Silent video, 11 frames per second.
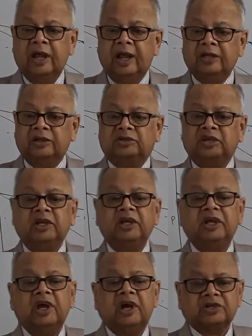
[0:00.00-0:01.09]
and 3
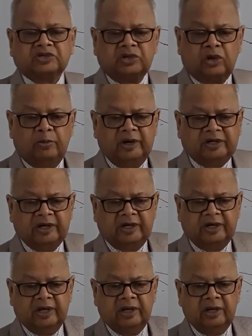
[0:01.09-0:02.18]
years raw
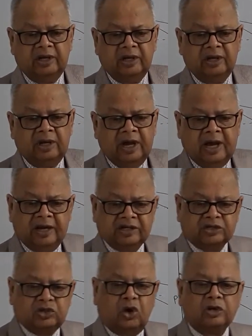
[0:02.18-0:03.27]
material are
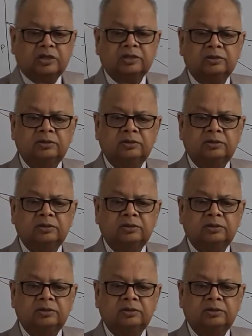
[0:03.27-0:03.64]
stocked.